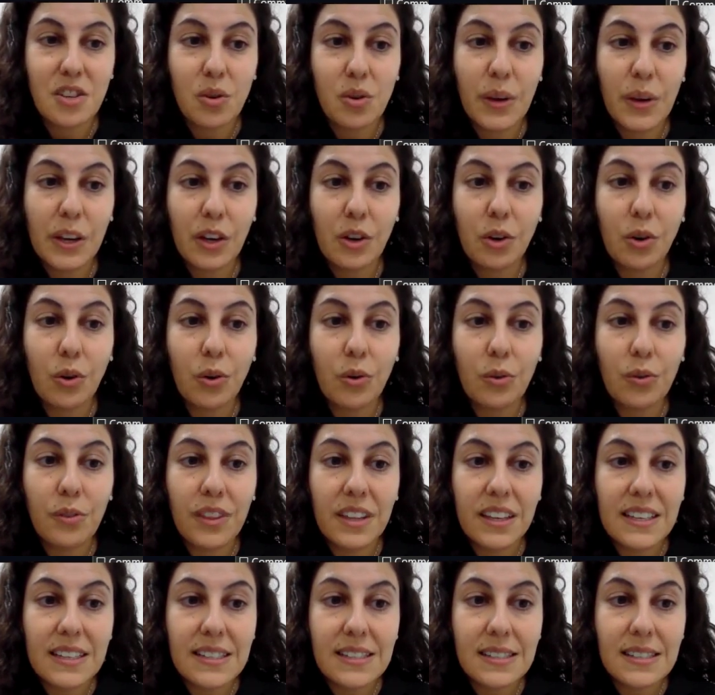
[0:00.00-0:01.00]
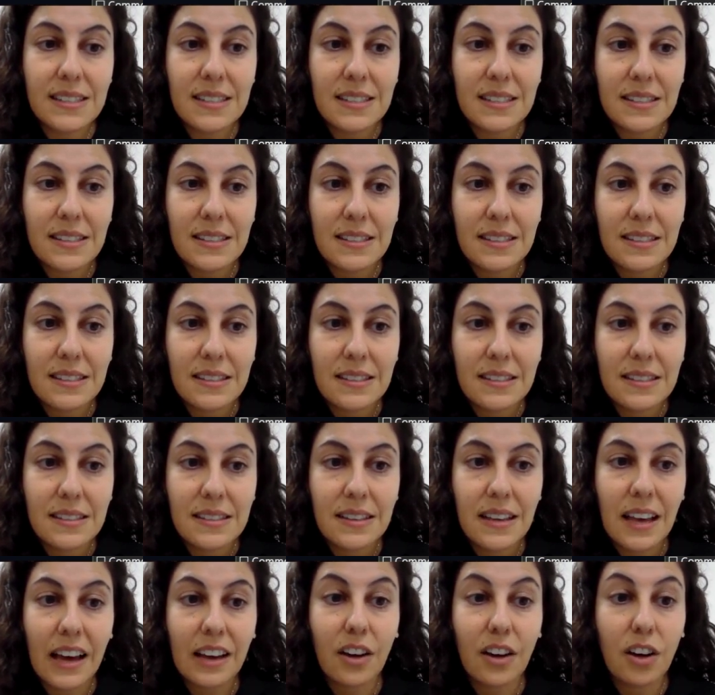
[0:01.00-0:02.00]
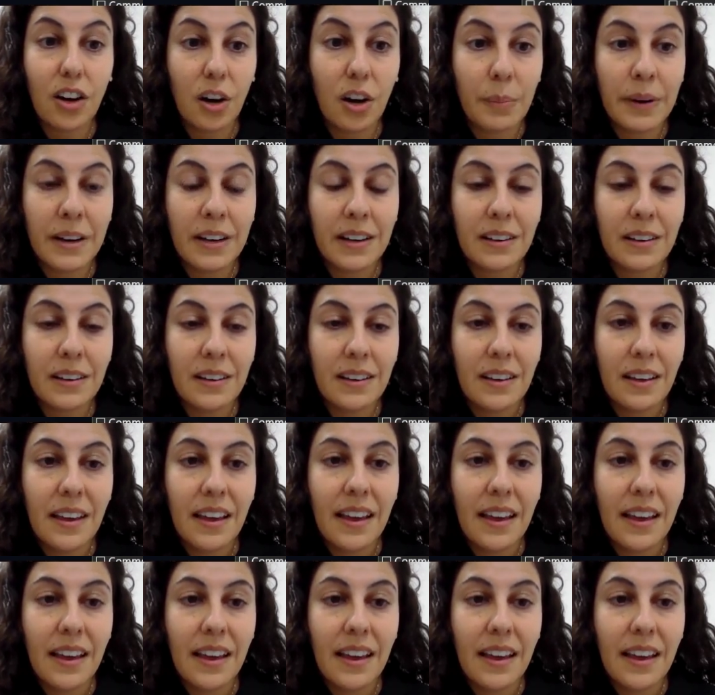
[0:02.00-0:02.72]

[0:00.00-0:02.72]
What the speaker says: so we call this a comma,